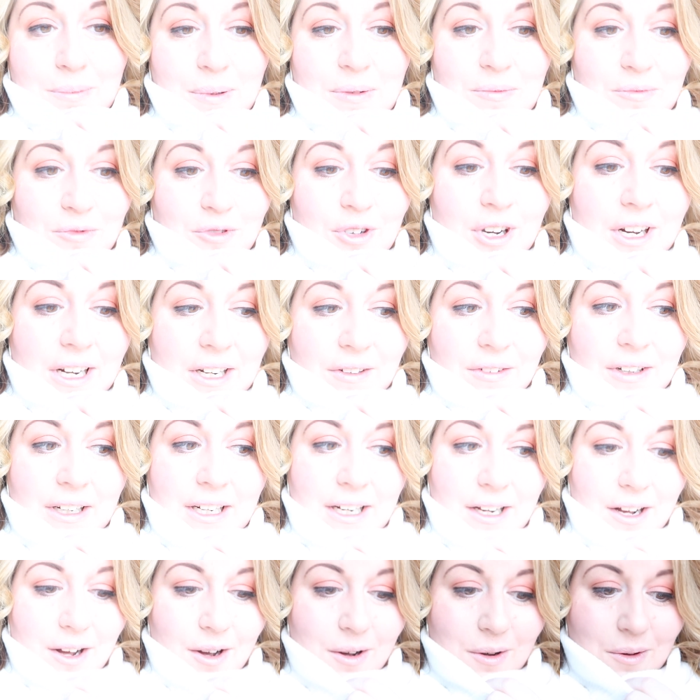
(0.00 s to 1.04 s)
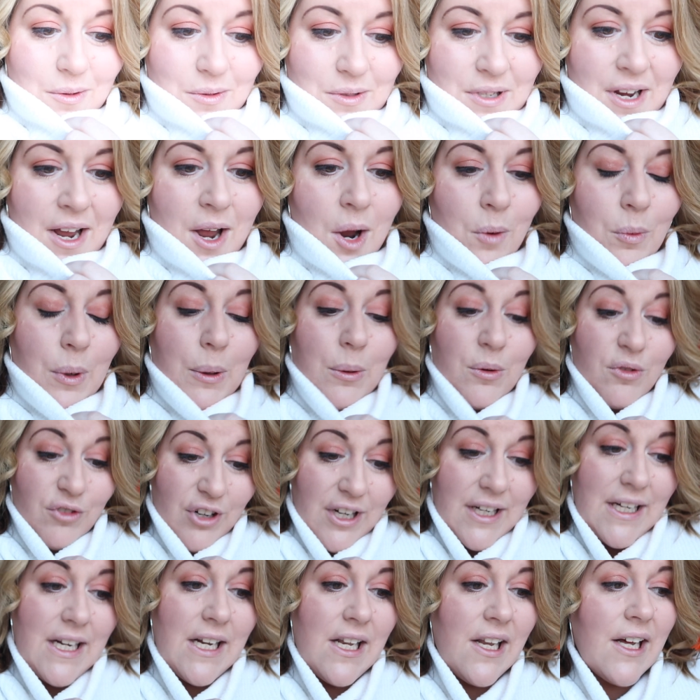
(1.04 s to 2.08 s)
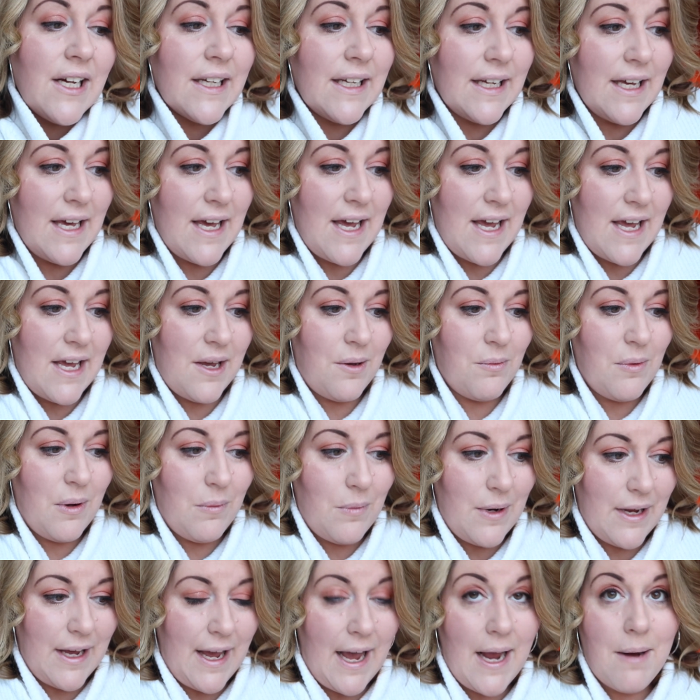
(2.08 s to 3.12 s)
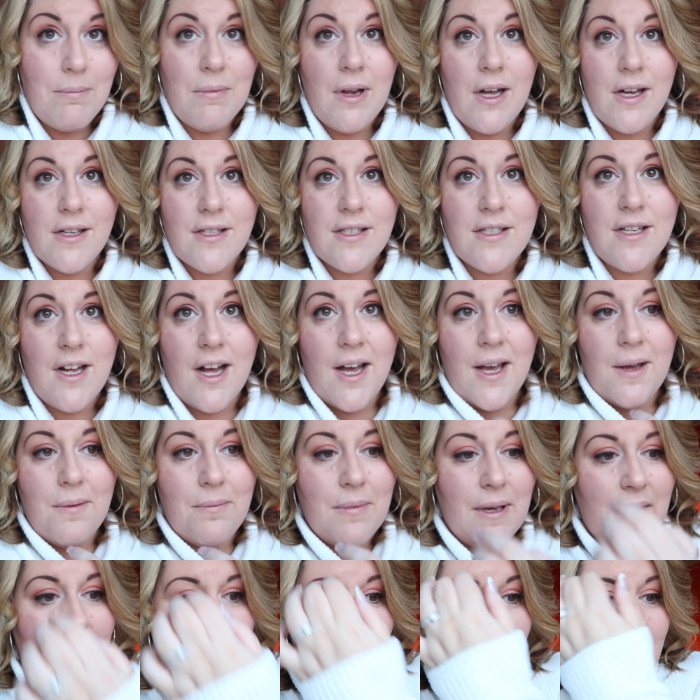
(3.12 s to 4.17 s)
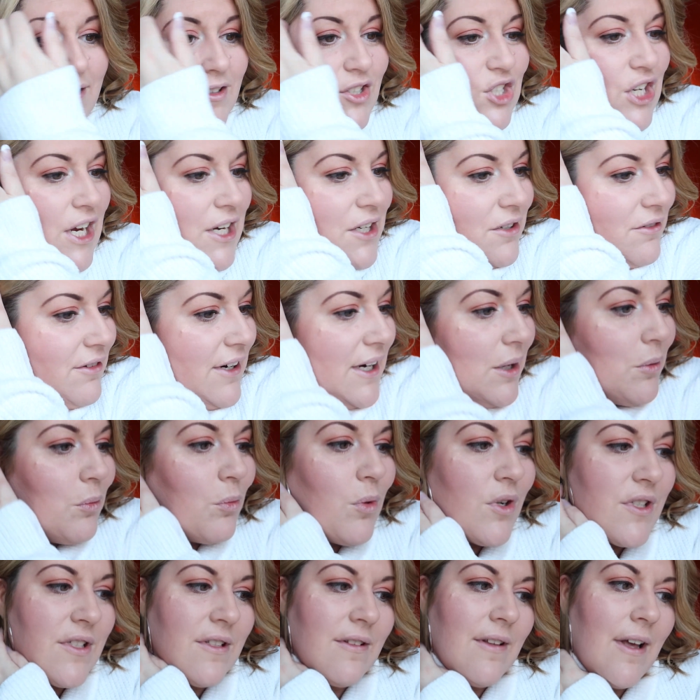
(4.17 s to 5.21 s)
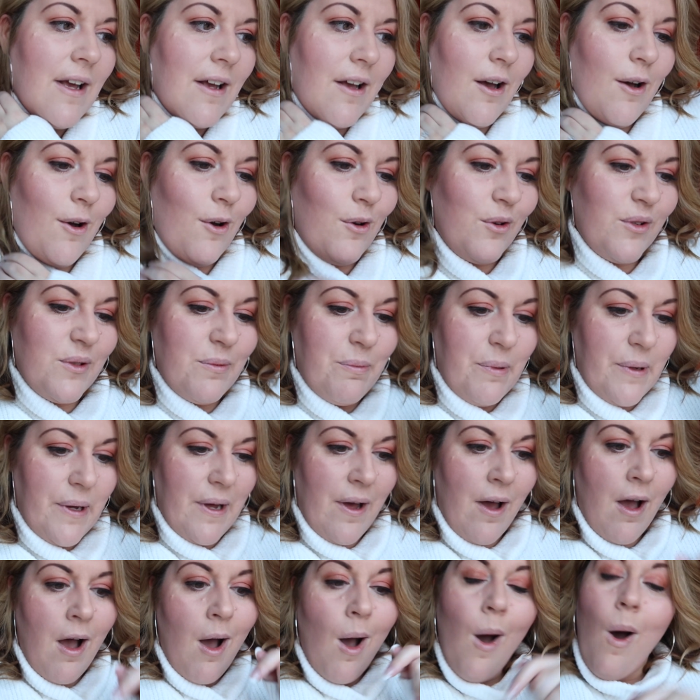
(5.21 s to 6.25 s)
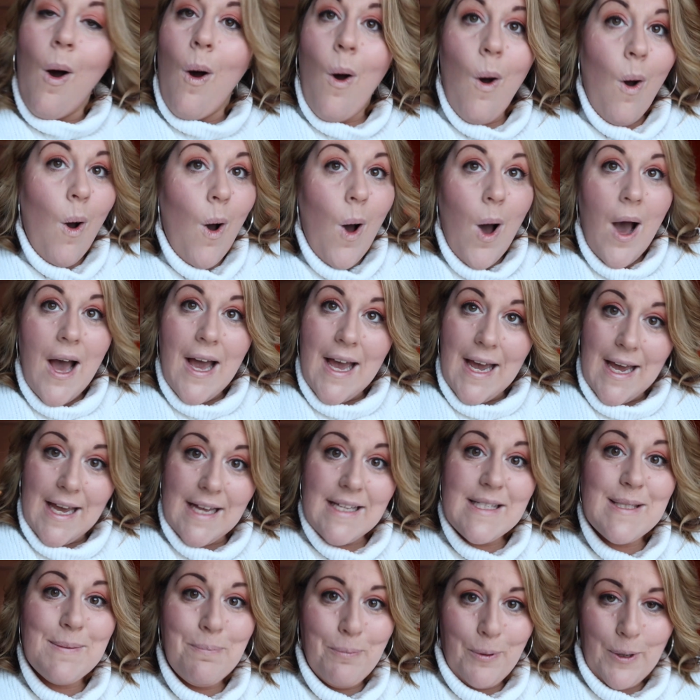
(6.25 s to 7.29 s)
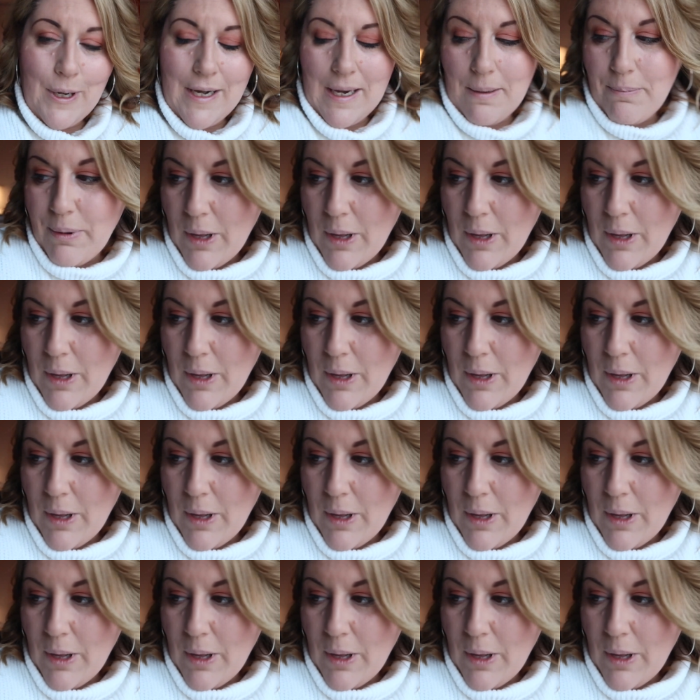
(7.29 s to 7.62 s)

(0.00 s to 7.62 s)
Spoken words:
been really, really cold. We were really lucky when we came last time in January. It wasn't that cold, but it's pretty